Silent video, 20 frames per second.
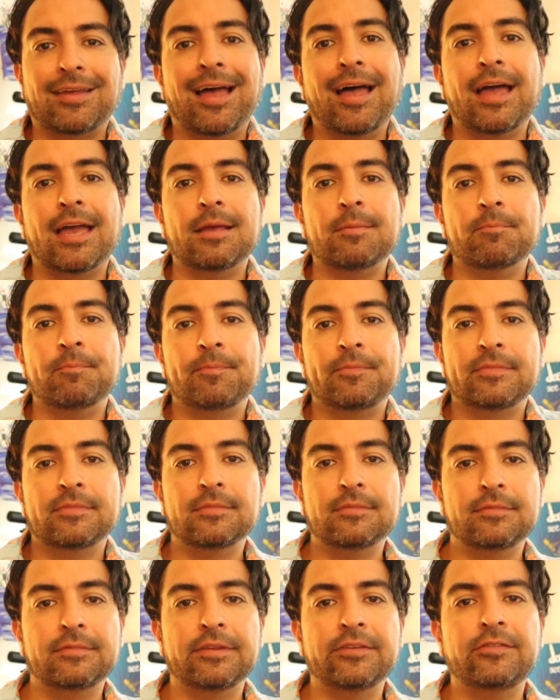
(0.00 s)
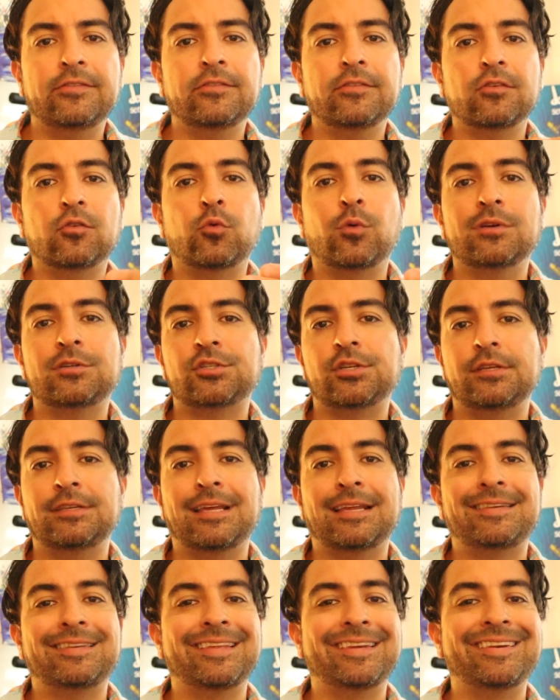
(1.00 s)
time, this is a question
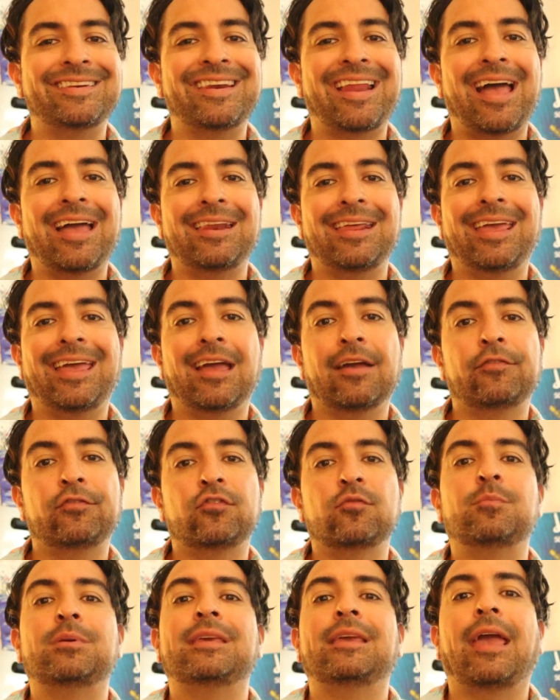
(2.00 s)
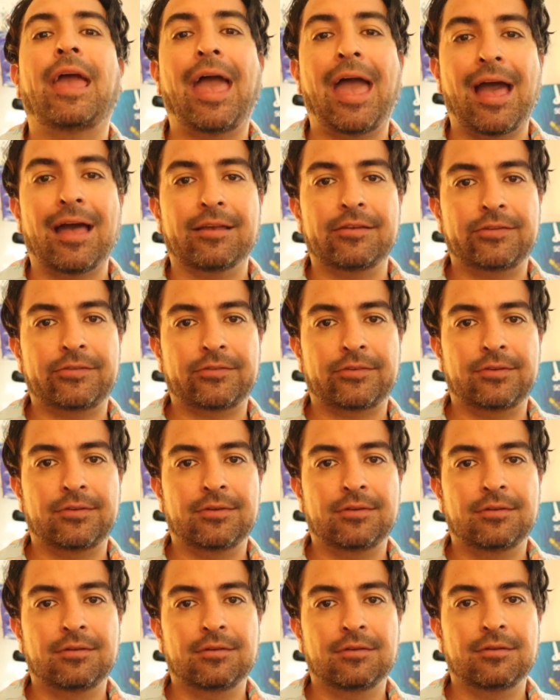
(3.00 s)
that did not have to be asked,
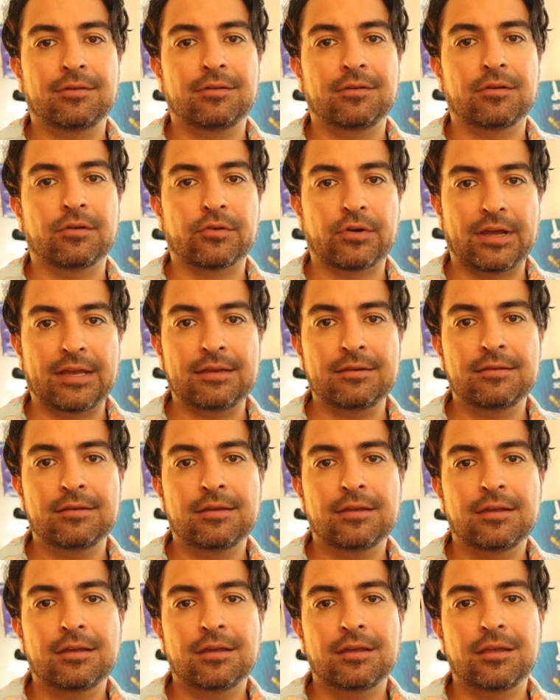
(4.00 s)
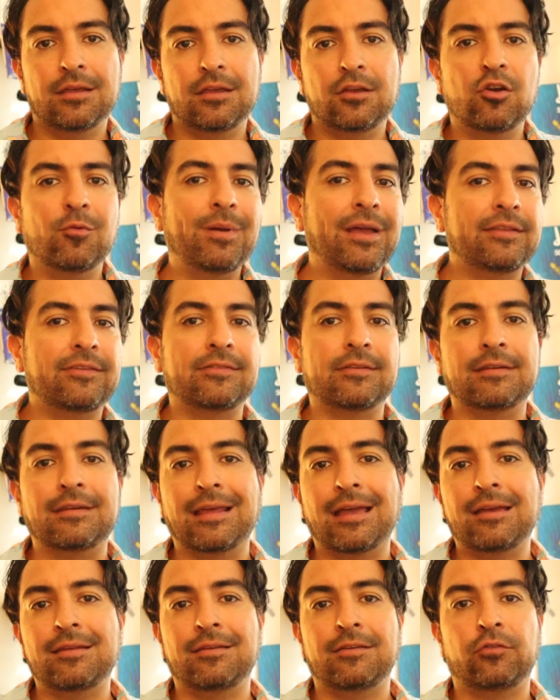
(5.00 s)
right? You go back to the
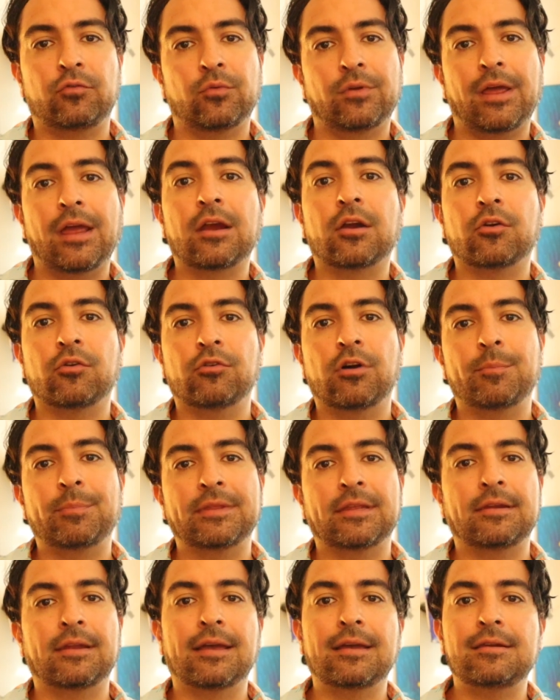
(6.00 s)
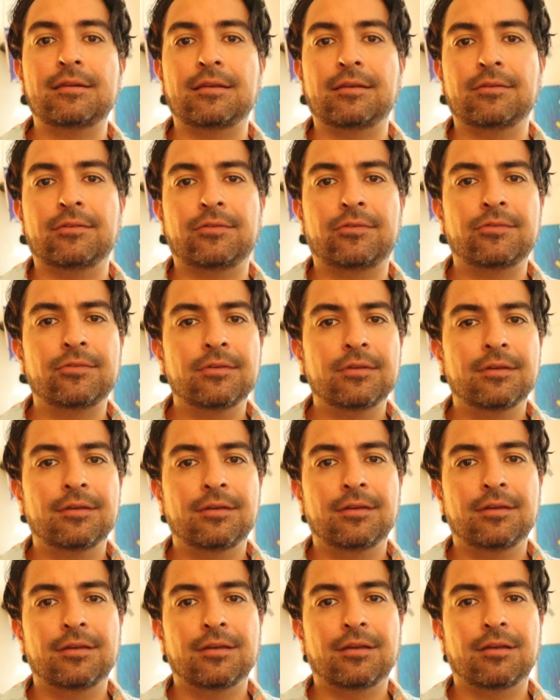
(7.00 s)
90s when I grew up in the 90s,
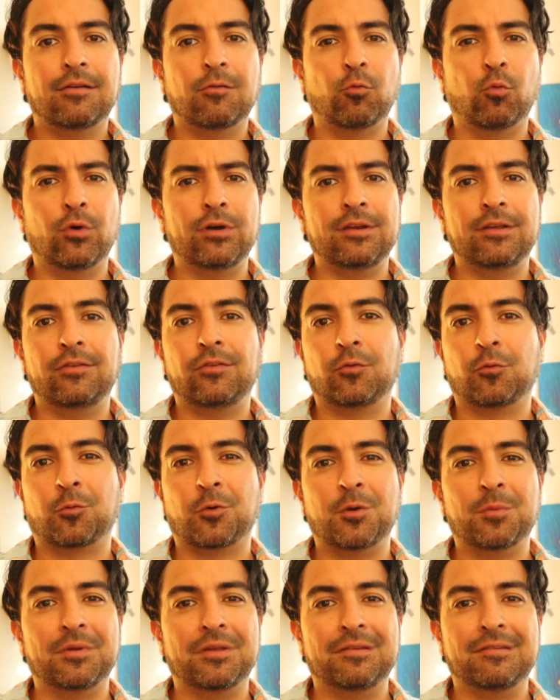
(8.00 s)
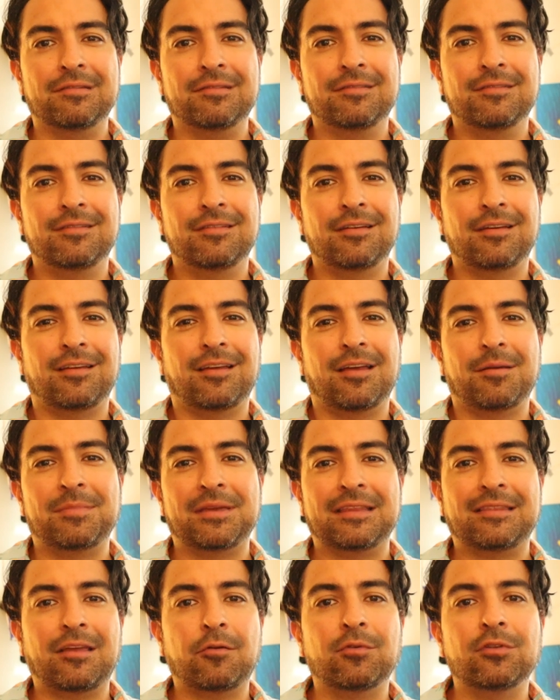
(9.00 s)
what is a woman? I
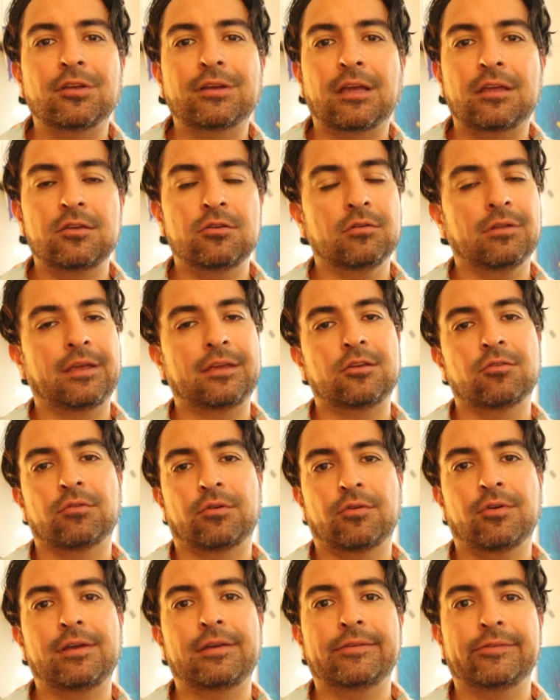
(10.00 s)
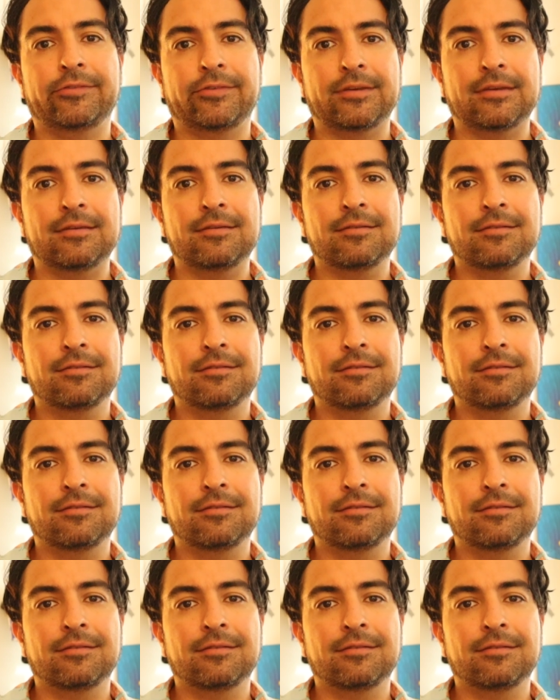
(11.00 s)
mean, they would look at you like you're crazy,